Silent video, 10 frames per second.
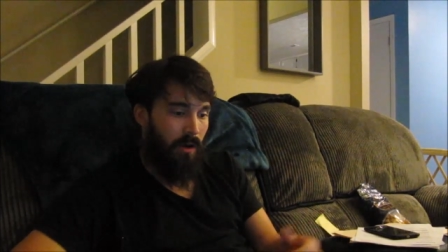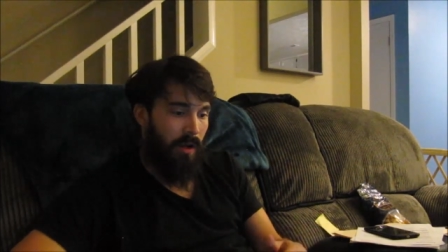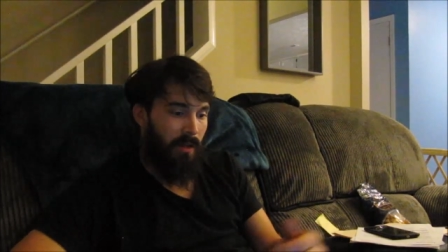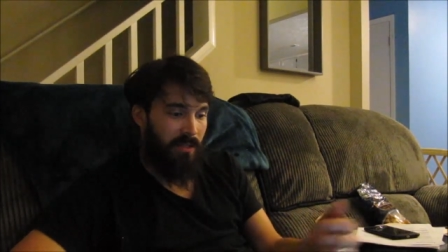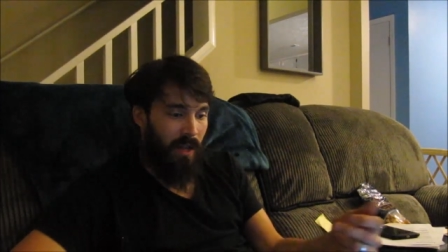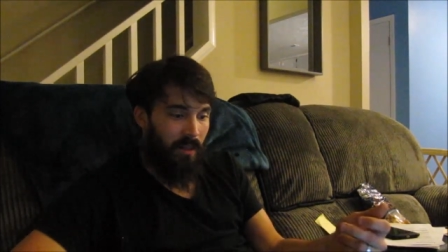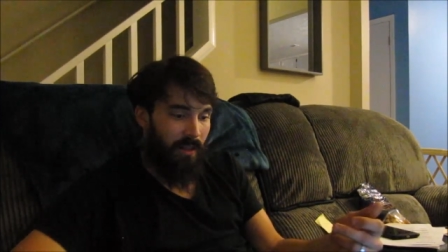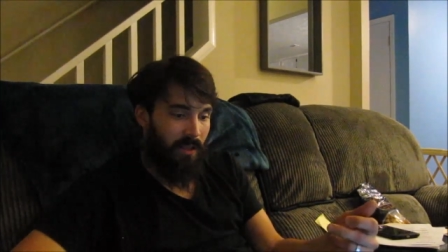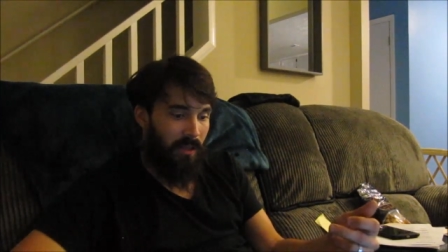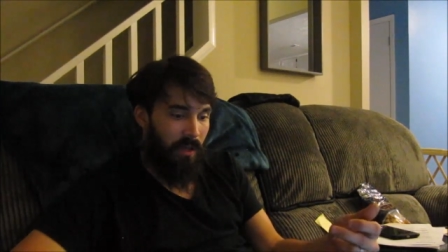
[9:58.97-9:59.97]
It sounded
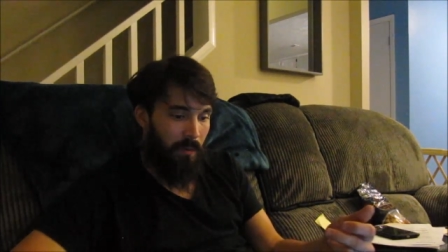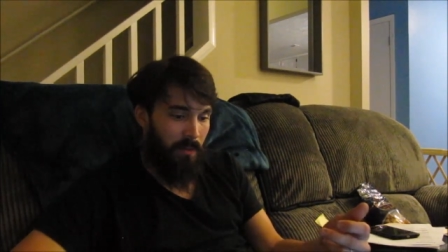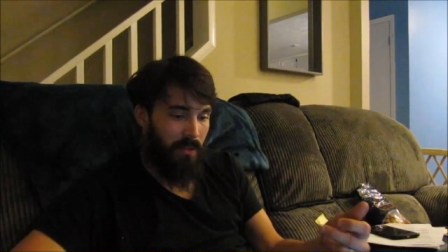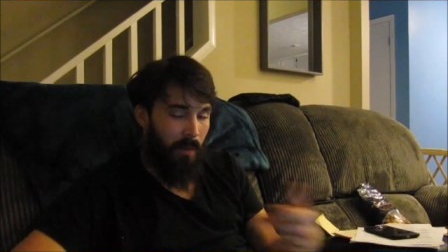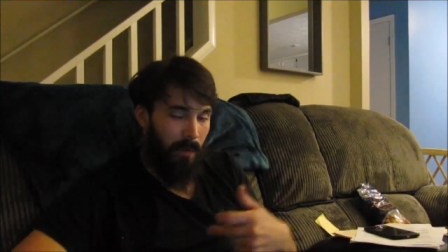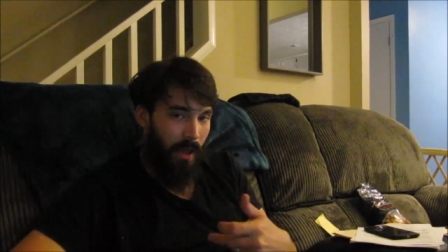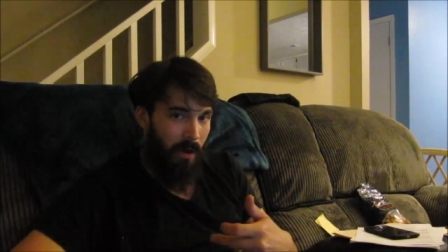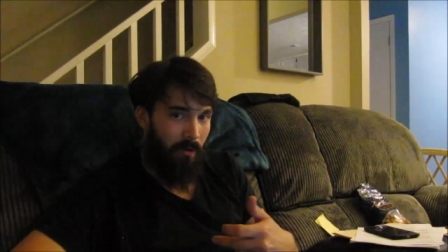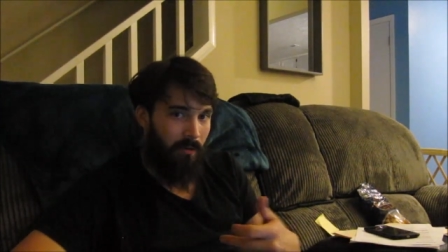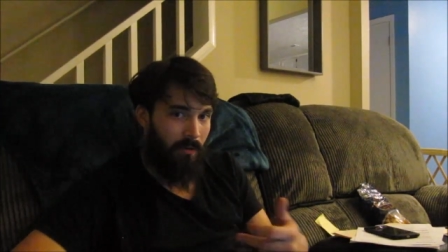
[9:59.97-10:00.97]
like the gear was coming
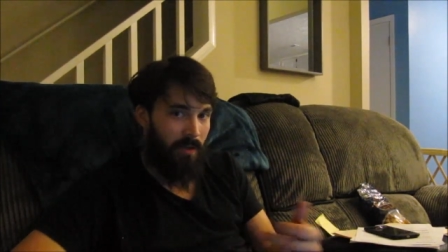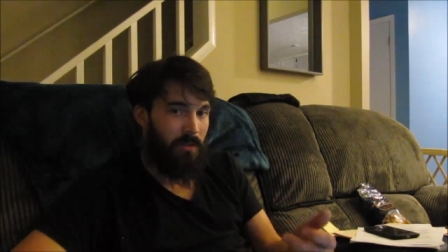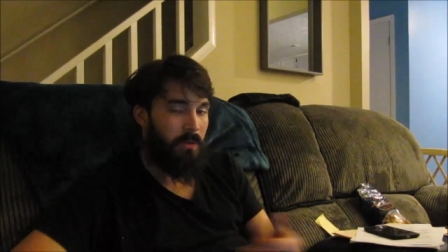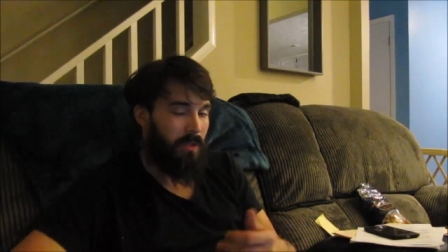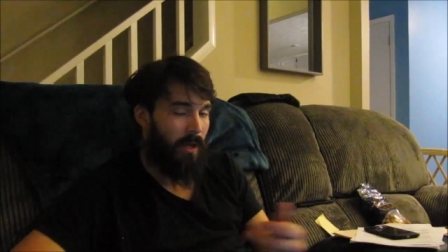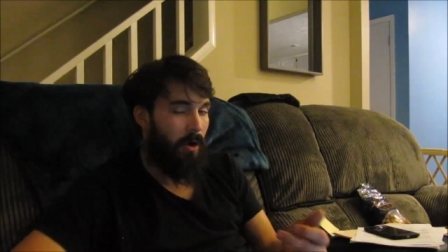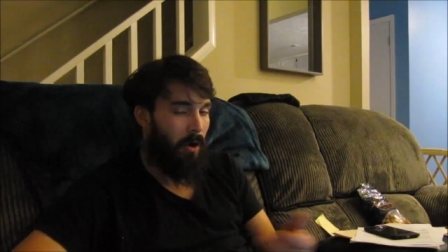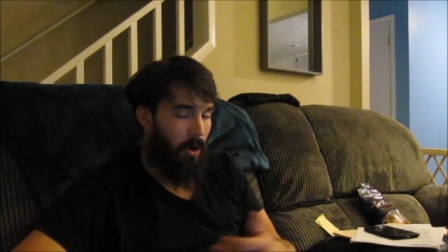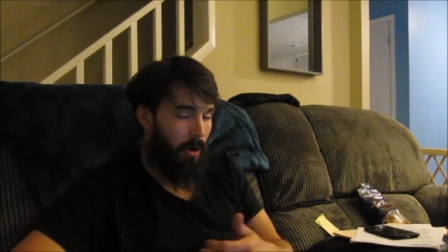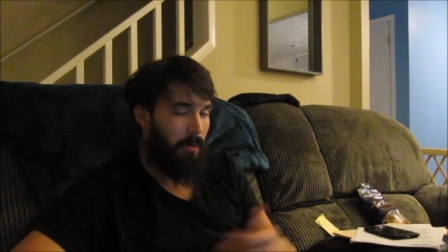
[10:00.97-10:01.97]
out because it was like a
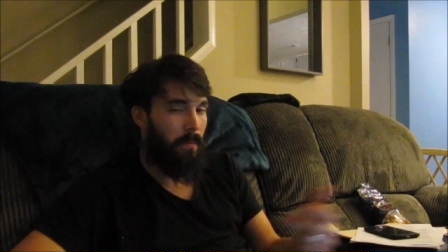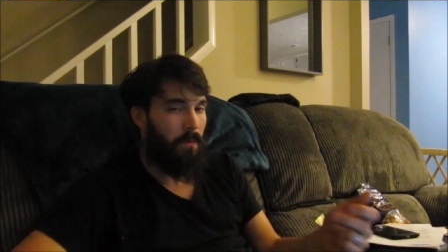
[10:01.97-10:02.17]
hard